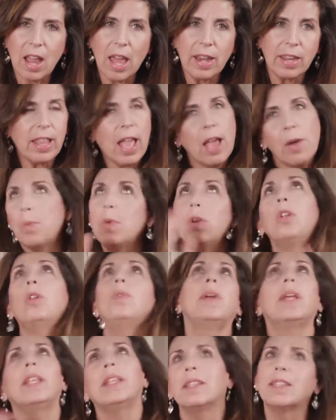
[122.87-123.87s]
not in that
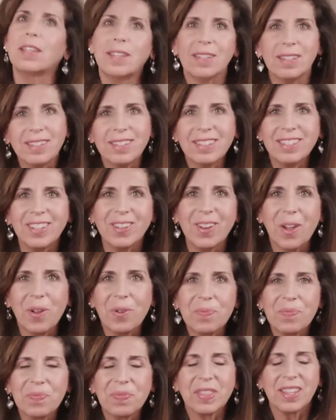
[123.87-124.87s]
whirlwind,
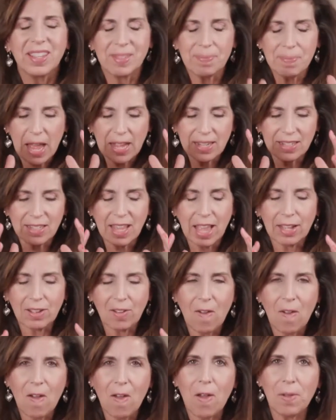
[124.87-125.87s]
back to that
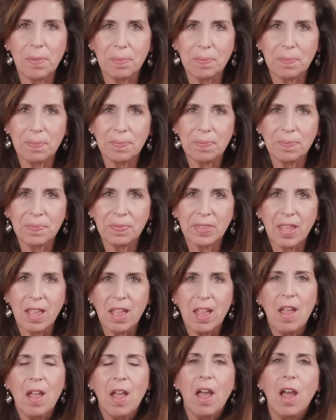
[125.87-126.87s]
calm.
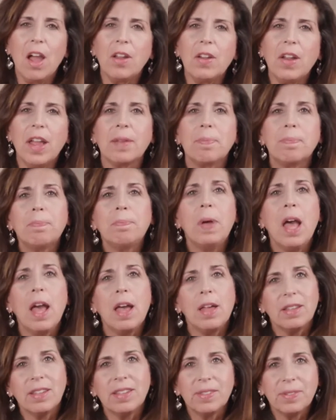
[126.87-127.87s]
All right,
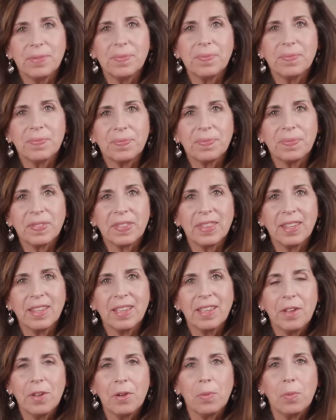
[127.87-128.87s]
but
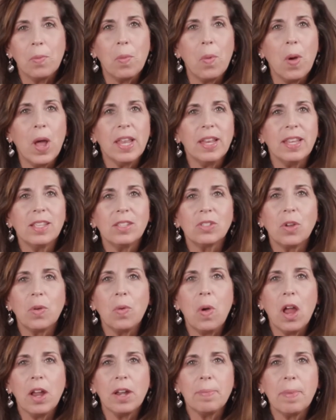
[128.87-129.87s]
what is
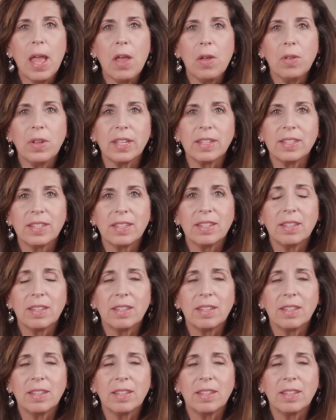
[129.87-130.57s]
so hard about it?